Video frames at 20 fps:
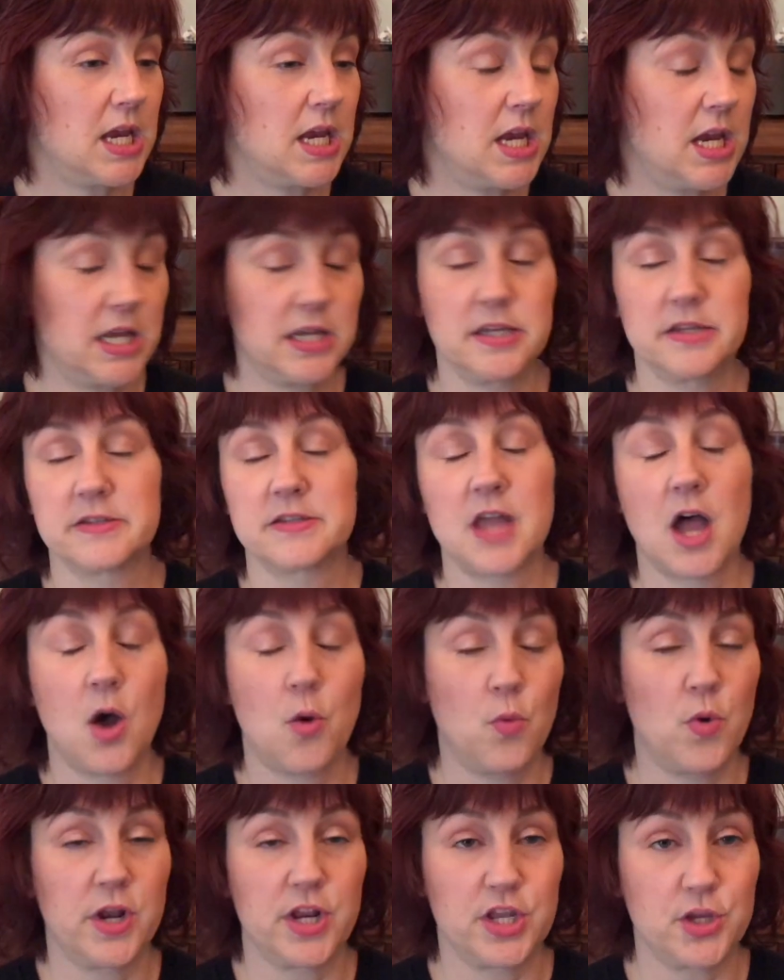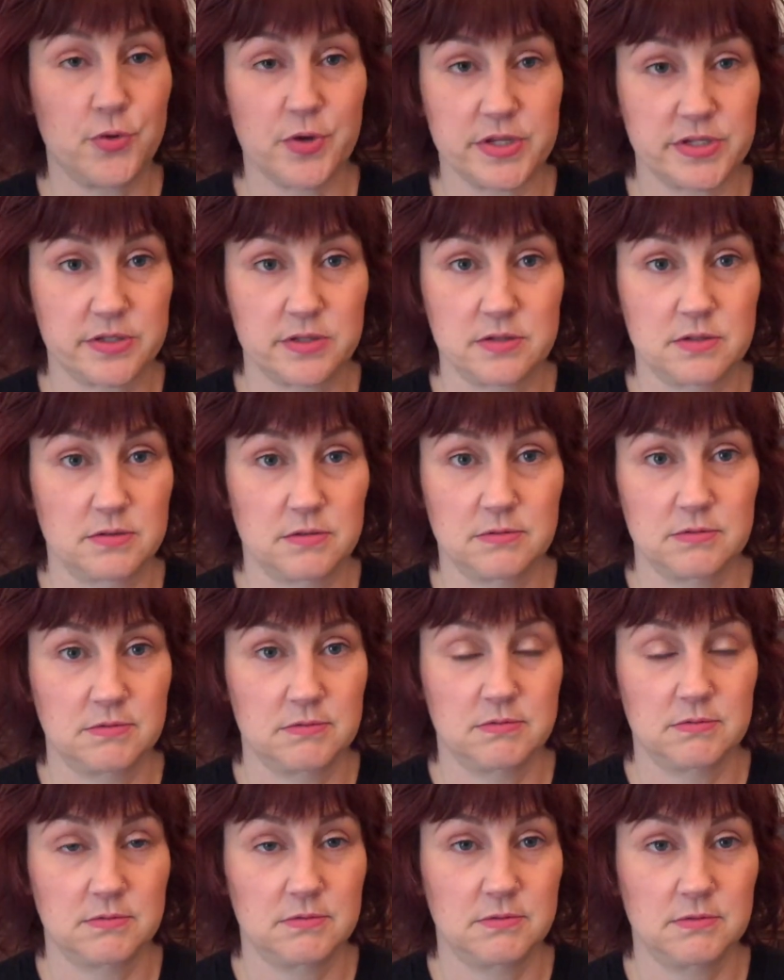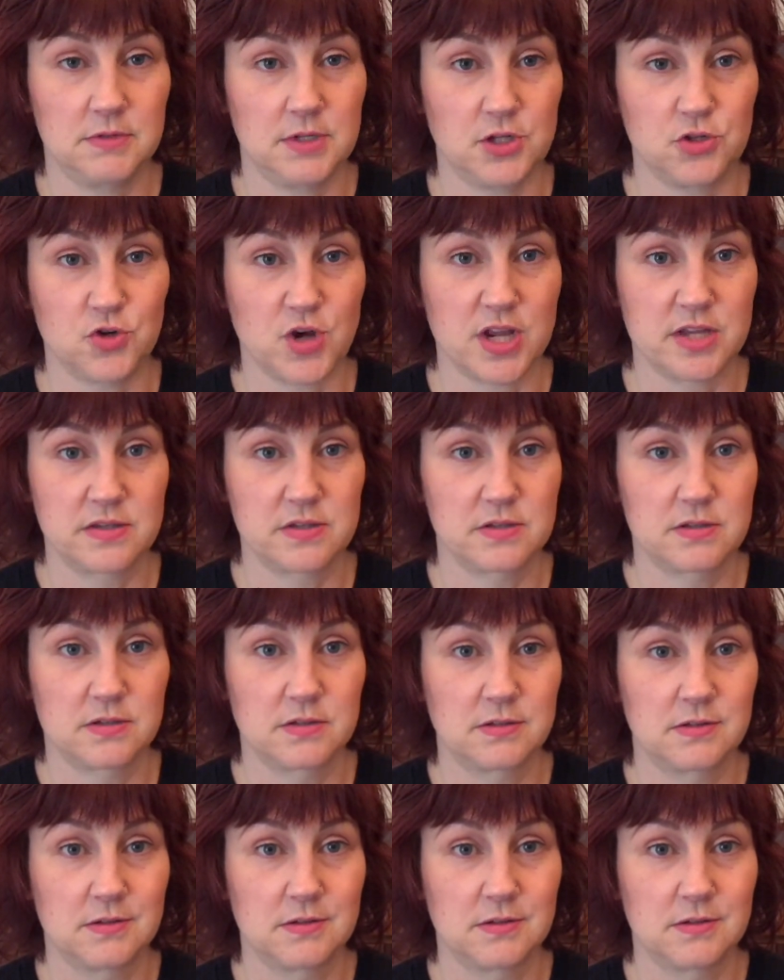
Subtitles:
It does not want a US address.